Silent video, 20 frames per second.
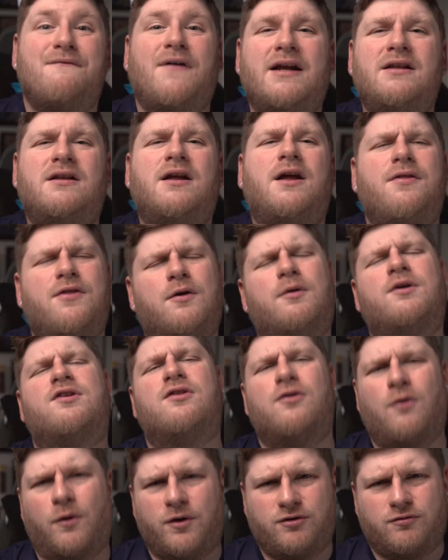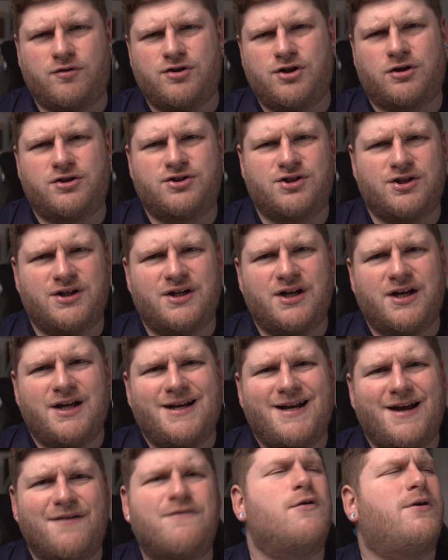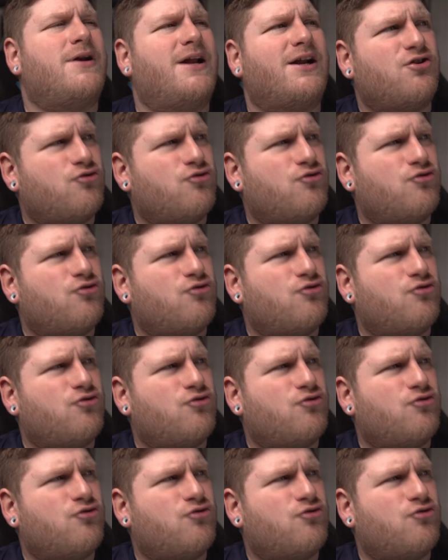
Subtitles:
finally, there is noise reduction. If you're in an